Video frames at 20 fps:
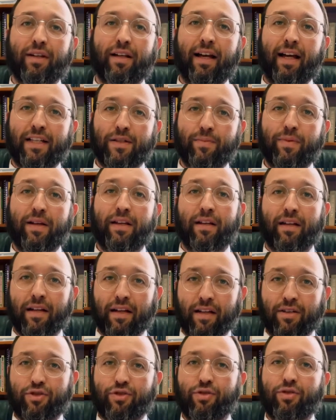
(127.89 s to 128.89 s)
has been
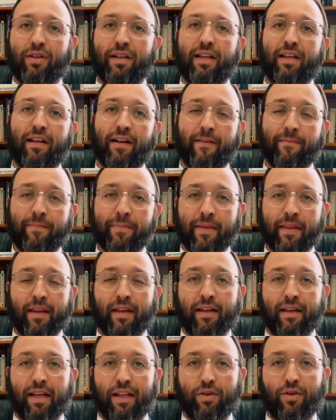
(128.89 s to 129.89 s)
a true leader
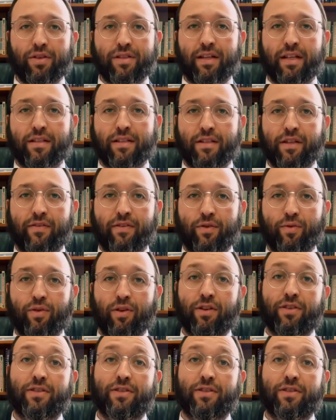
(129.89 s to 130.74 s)
in all senses of the word.